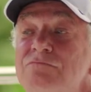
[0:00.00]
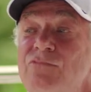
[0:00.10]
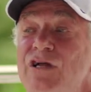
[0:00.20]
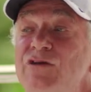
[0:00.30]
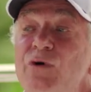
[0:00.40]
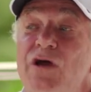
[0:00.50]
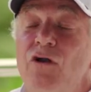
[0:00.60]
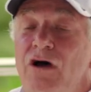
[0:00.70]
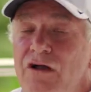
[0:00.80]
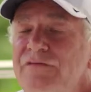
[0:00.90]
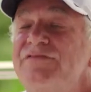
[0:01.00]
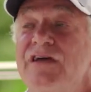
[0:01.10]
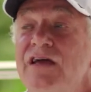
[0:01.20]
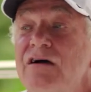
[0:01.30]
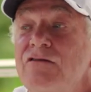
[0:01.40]
what you hear a lot of
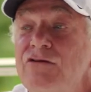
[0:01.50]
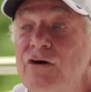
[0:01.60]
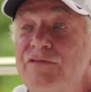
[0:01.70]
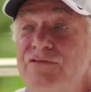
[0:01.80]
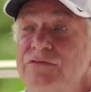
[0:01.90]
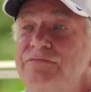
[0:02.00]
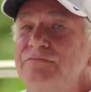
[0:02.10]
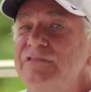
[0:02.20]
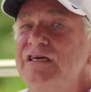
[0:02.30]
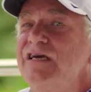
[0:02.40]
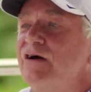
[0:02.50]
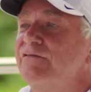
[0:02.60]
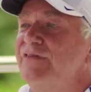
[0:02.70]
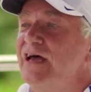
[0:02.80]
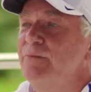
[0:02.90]
things and you have to take care
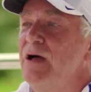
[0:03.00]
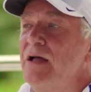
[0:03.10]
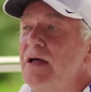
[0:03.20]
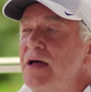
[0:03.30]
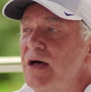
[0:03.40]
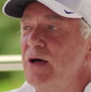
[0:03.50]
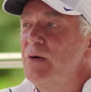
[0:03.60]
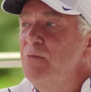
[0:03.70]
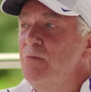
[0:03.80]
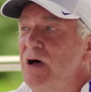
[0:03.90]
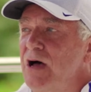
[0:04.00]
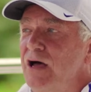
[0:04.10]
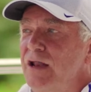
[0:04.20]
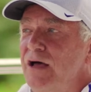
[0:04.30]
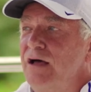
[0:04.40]
of them.
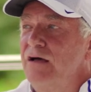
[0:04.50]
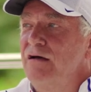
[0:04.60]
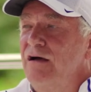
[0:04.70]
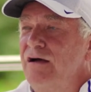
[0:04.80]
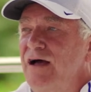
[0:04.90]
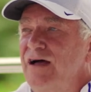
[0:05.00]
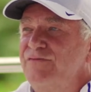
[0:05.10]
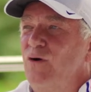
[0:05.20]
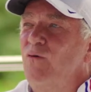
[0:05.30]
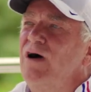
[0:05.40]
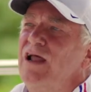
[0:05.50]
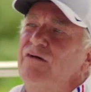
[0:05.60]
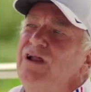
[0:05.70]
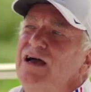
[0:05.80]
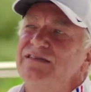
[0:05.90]
But after a while, I
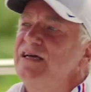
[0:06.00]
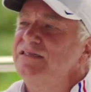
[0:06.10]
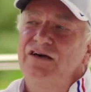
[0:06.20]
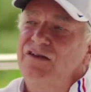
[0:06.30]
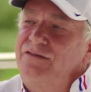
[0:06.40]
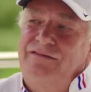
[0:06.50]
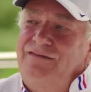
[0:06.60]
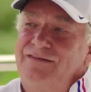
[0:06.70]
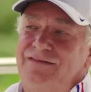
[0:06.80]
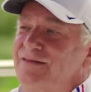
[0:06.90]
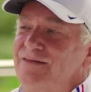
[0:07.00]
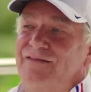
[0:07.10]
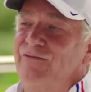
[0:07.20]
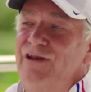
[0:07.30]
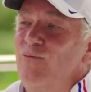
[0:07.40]
realized that's not
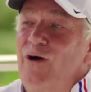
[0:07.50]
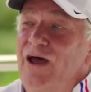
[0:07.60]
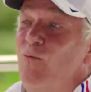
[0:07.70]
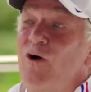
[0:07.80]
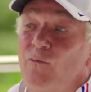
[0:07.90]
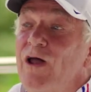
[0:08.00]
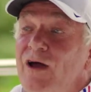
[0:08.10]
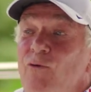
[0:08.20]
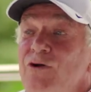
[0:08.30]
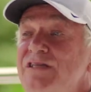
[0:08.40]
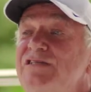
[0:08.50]
really what I want. What I want is